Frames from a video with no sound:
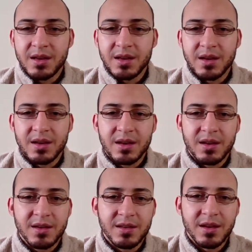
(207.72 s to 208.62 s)

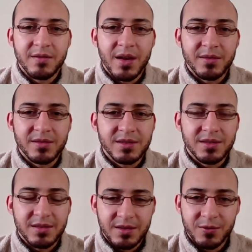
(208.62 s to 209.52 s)

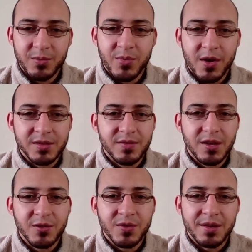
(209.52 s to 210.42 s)
you can pause the
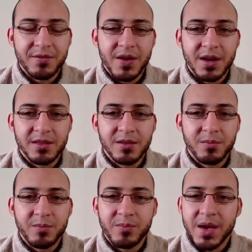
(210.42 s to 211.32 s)
video and try to find the
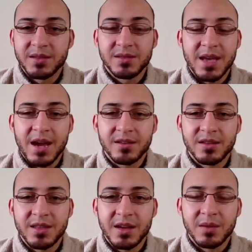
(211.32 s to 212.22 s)
best
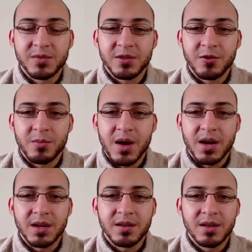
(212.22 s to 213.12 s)
tactic that comes to your
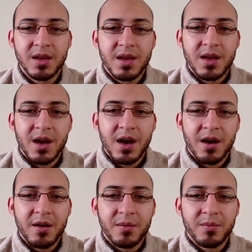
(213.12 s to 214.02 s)
mind.
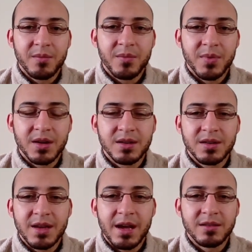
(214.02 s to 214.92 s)
But
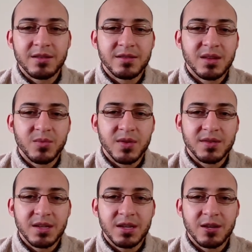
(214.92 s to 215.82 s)
I just simply
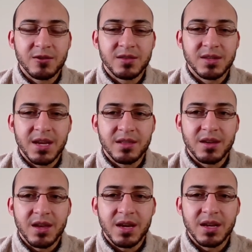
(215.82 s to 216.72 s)
see here, just take the
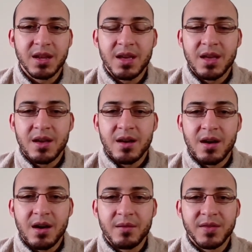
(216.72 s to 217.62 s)
knight.
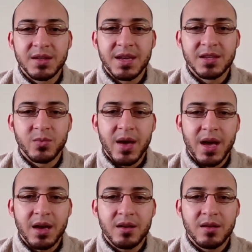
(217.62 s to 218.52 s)
If he takes
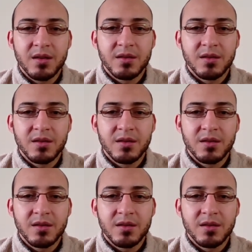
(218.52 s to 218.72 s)
back,